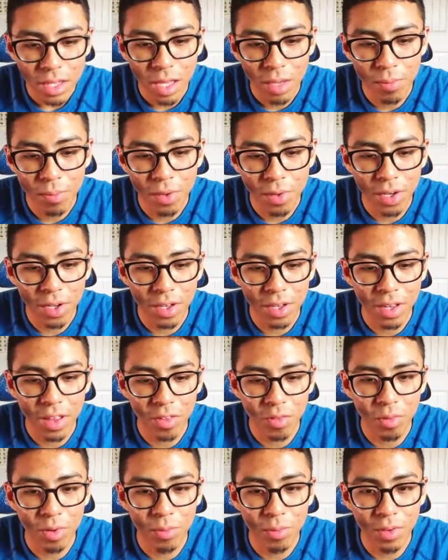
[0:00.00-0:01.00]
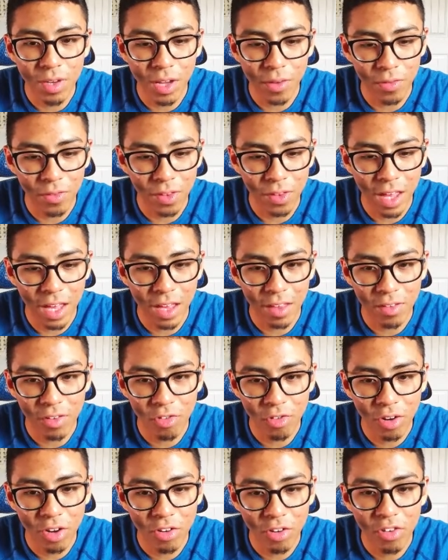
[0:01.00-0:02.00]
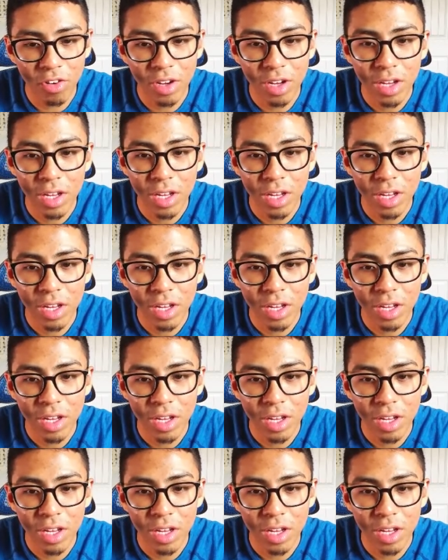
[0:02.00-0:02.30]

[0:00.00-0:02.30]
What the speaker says: But this one definitely has the treasure.